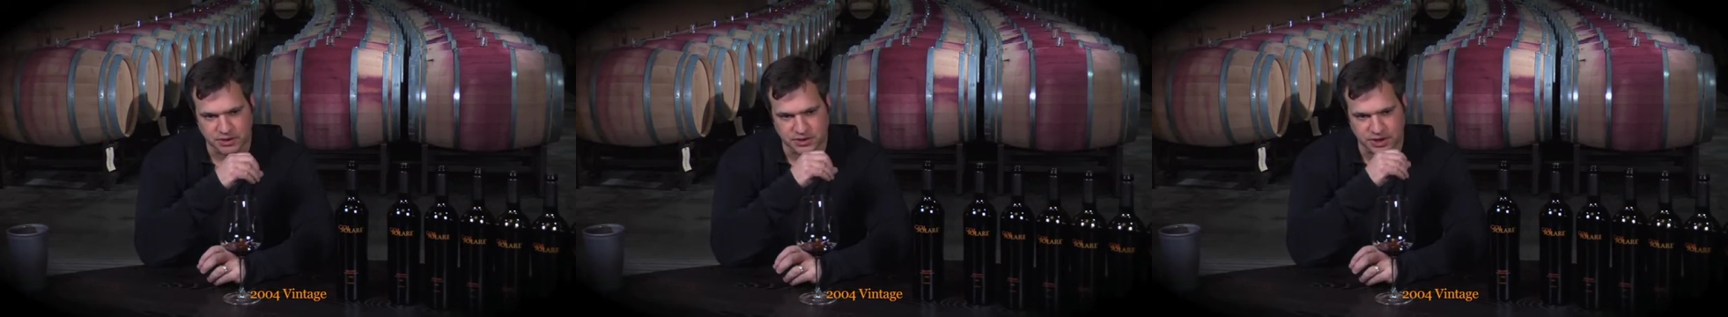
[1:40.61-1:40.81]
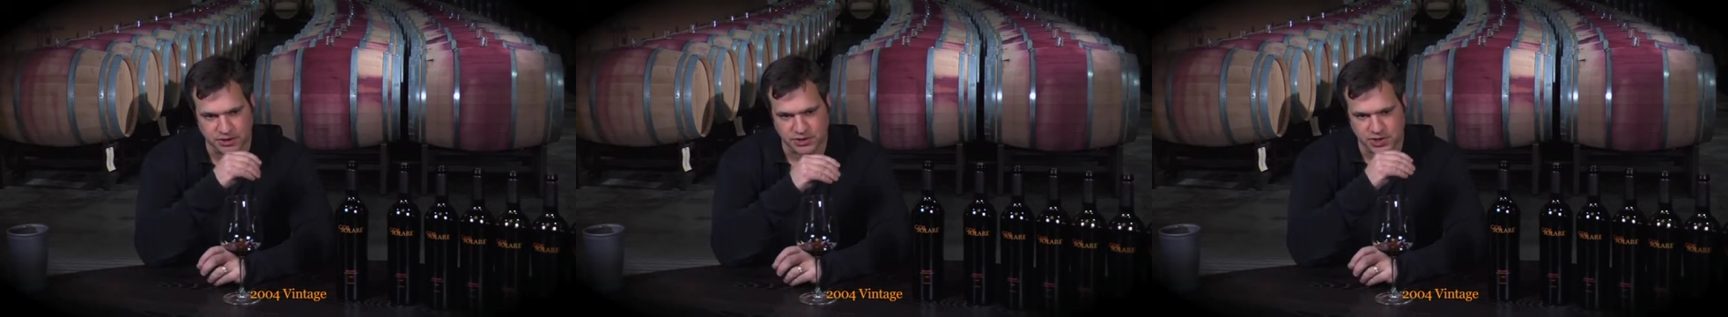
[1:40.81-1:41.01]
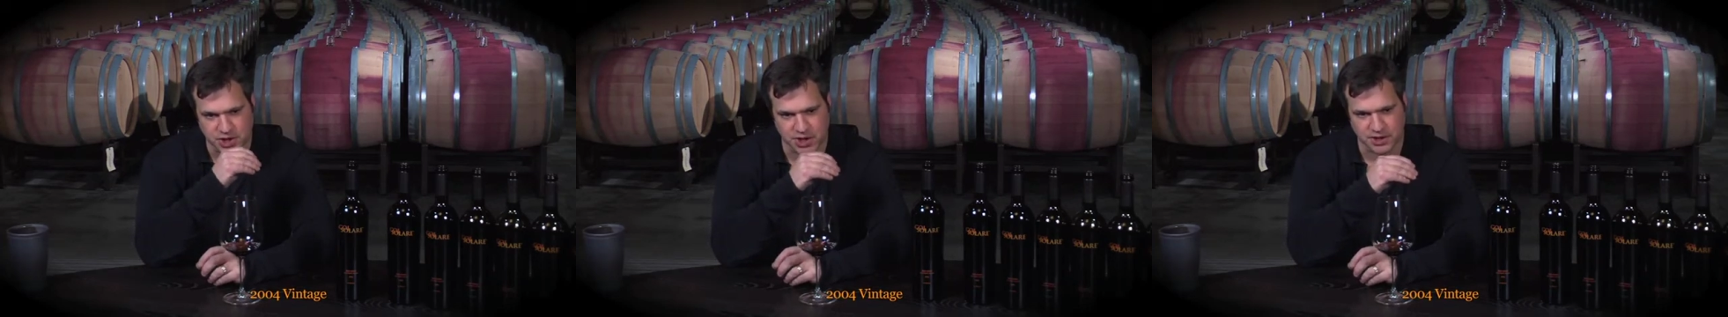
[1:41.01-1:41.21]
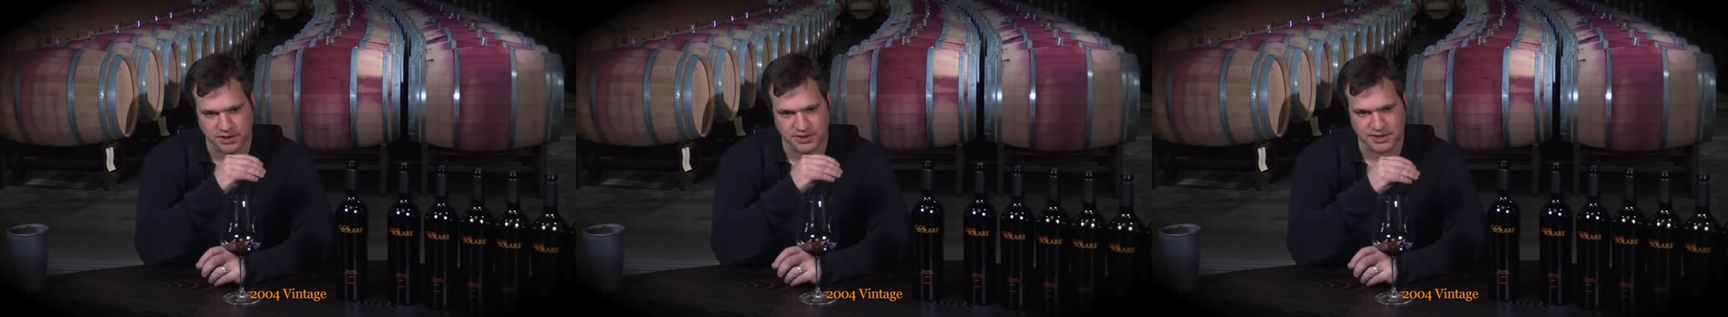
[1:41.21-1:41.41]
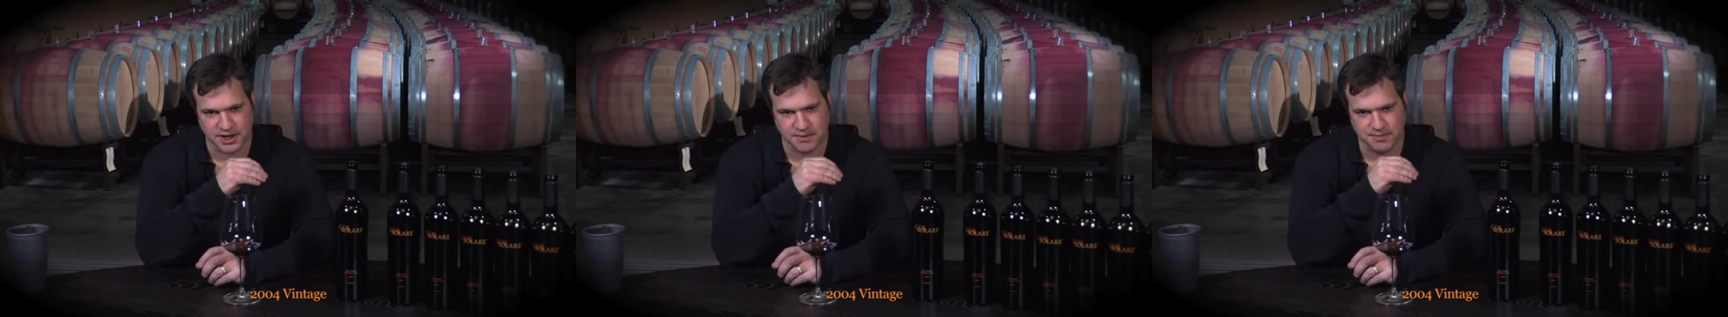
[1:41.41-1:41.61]
dark
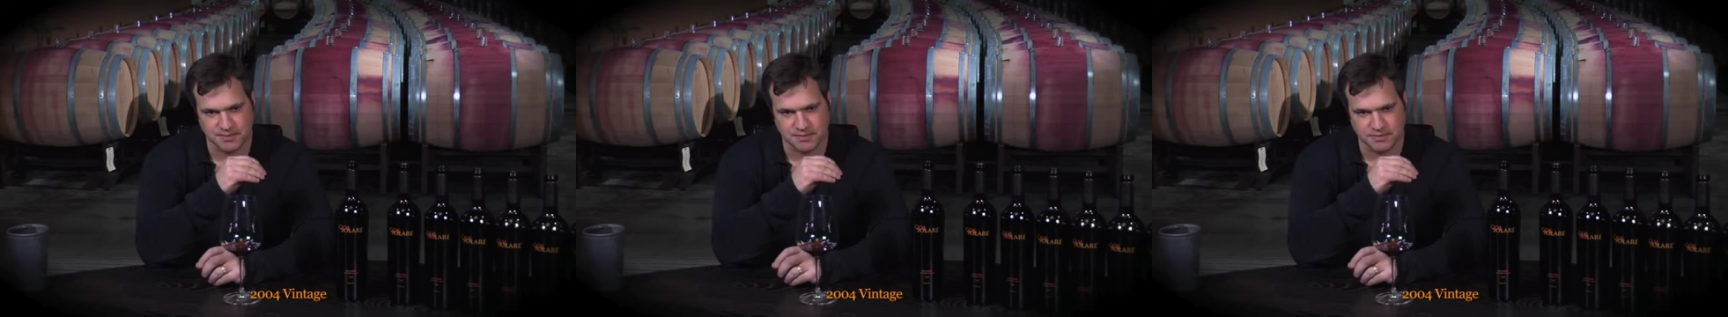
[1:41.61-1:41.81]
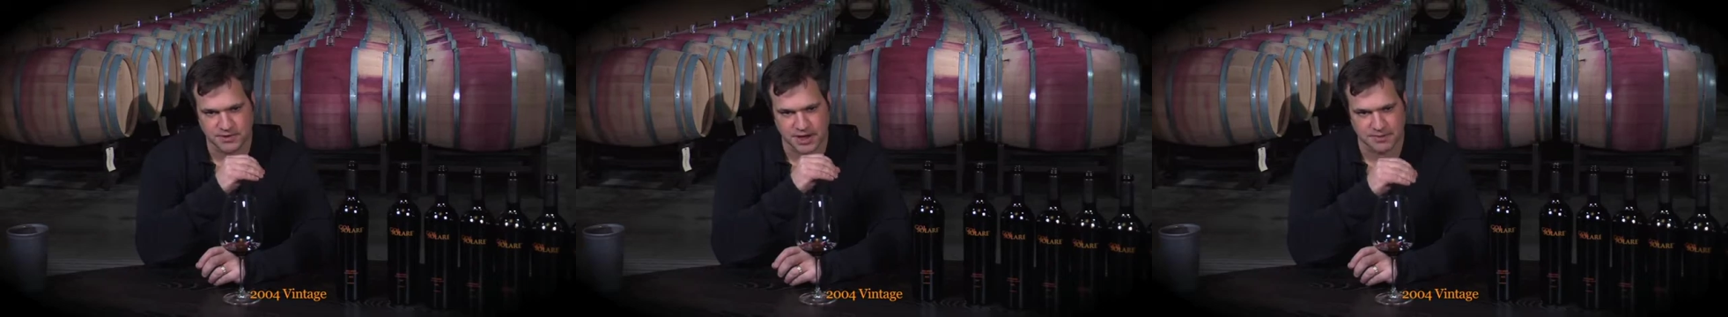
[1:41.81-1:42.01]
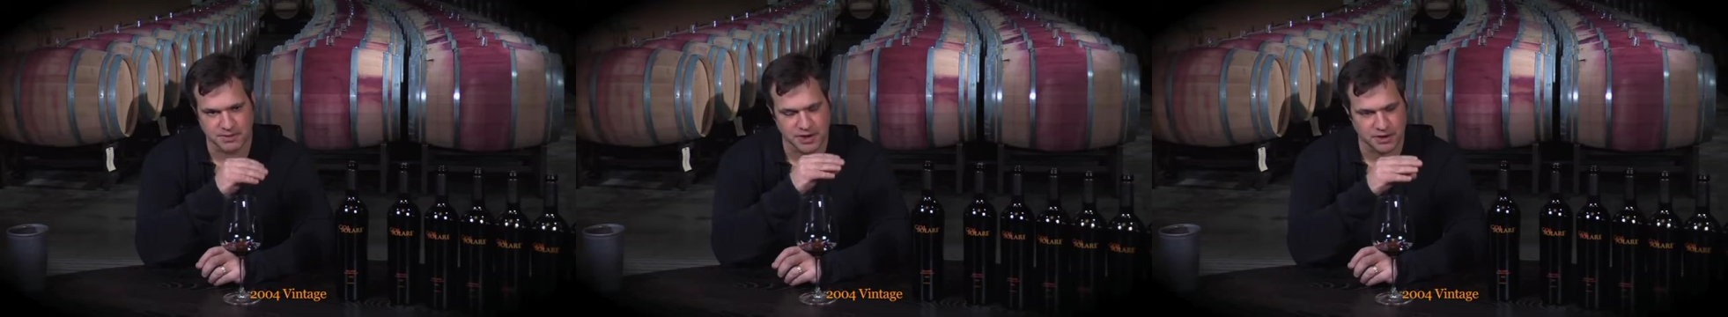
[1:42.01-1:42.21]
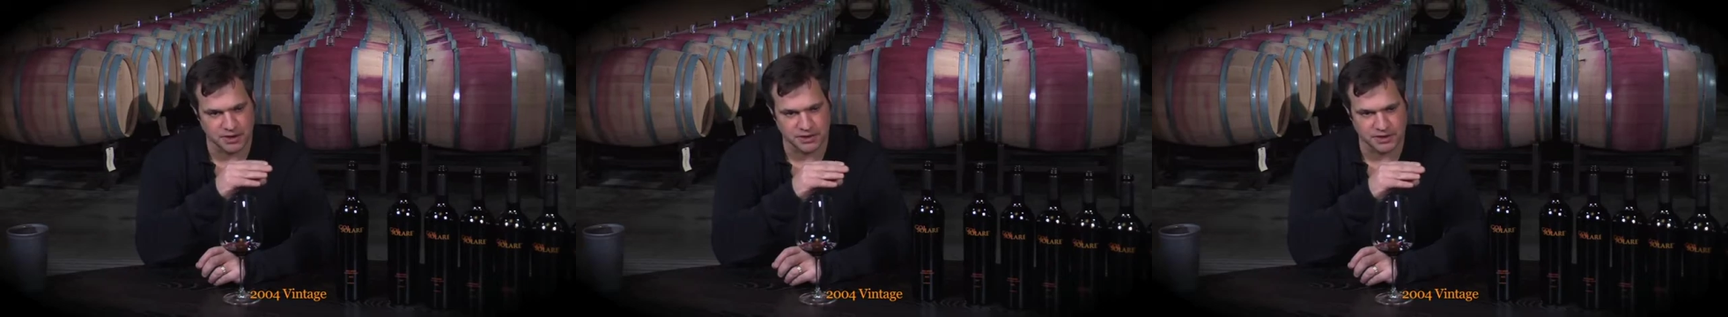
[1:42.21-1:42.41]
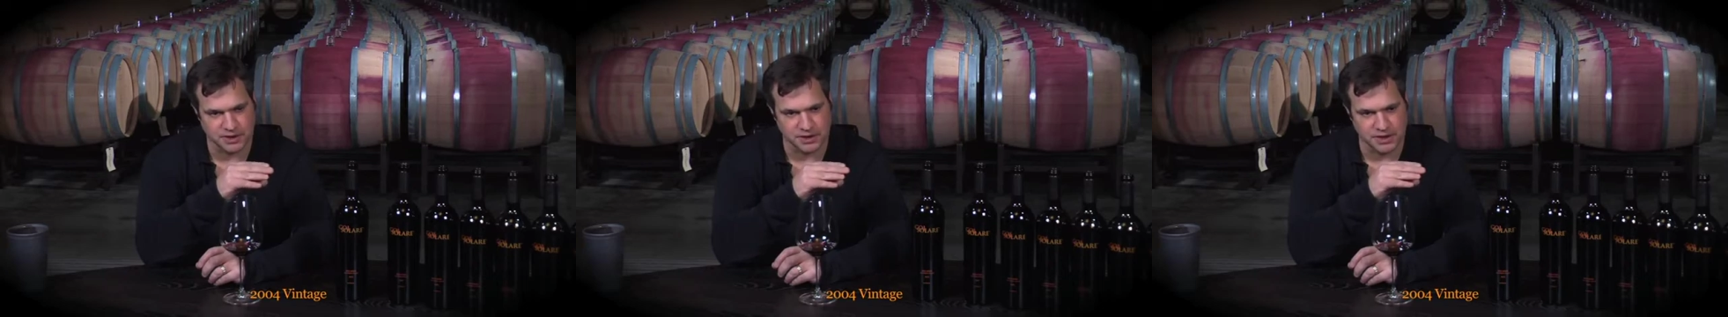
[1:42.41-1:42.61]
chocolate type
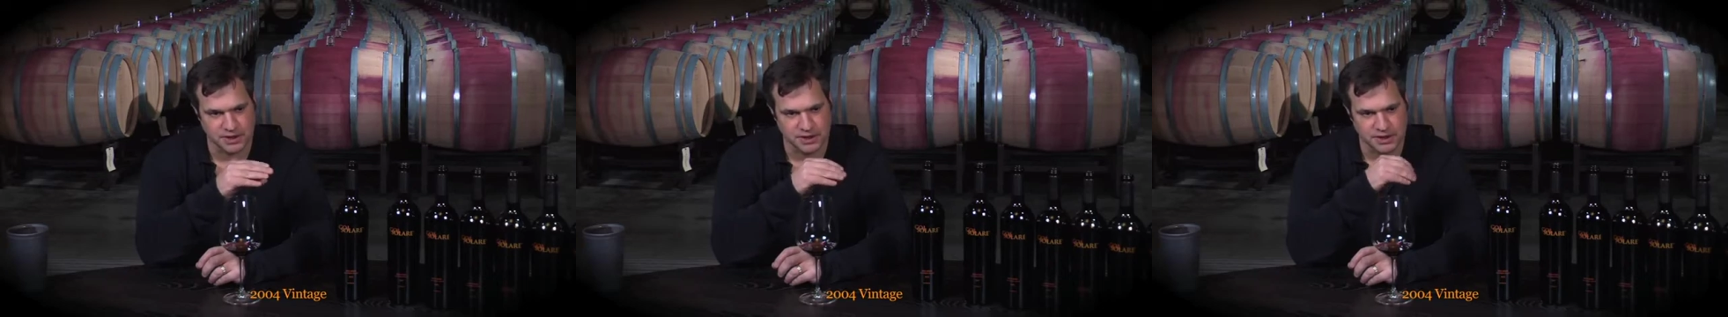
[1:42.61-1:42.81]
character.